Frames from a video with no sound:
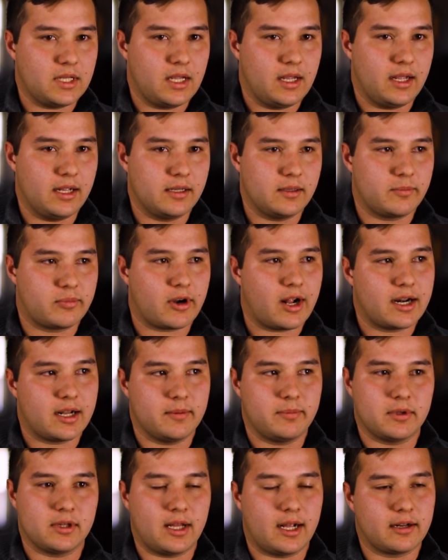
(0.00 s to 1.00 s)
And it brought
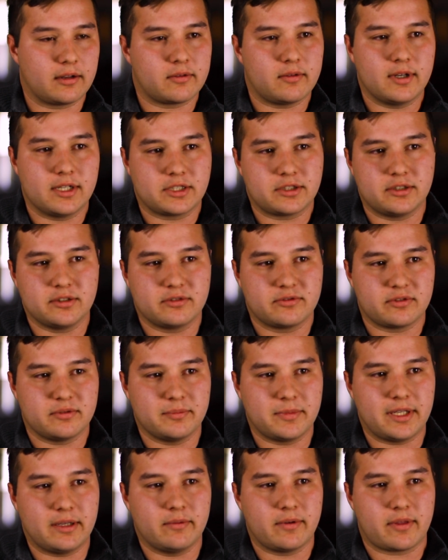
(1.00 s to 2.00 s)
up a lot of questions for
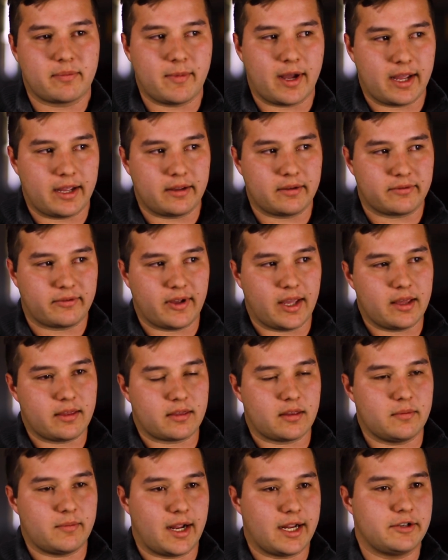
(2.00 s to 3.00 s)
me with my
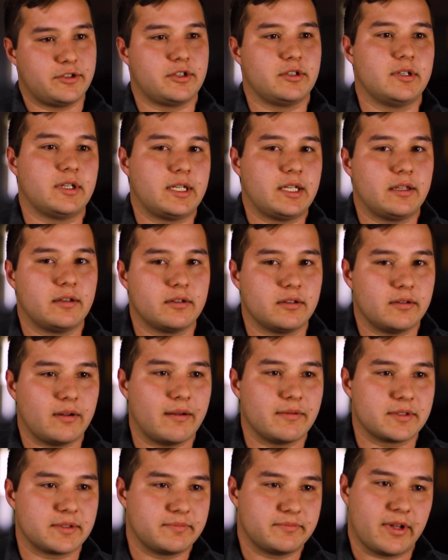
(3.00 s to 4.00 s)
faith and my journey.
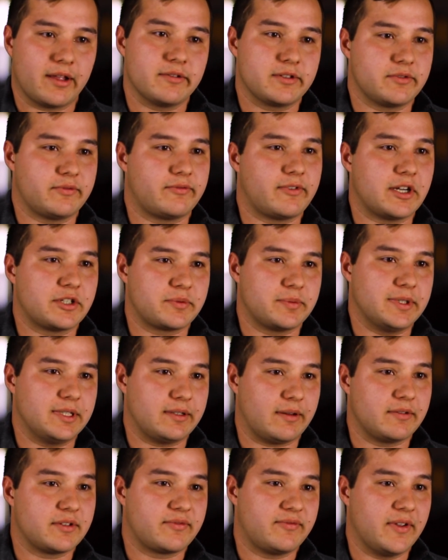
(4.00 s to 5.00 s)
I was a
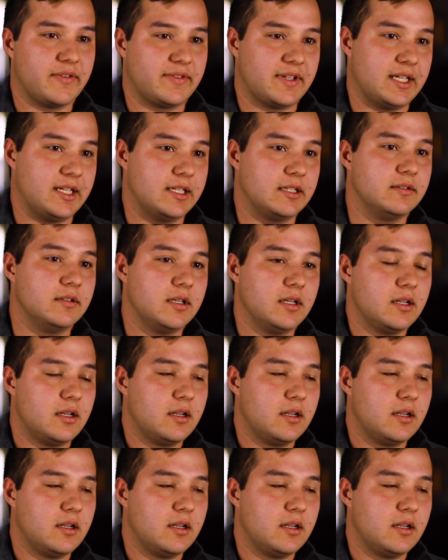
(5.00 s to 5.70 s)
freshman. I was 15.